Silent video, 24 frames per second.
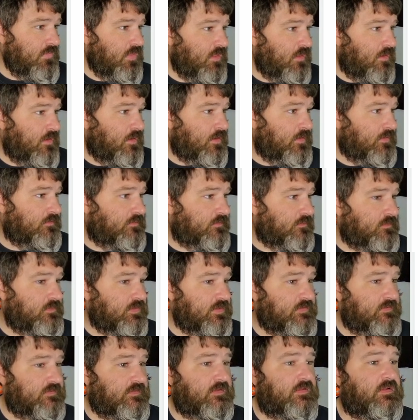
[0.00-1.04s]
Alright, so
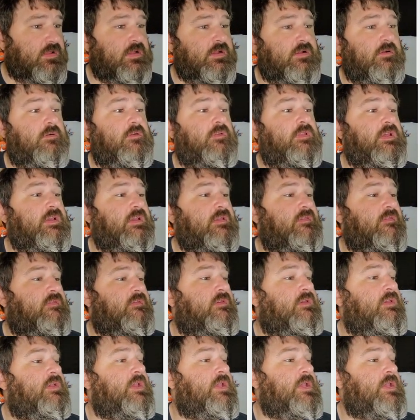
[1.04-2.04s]
let's click on this.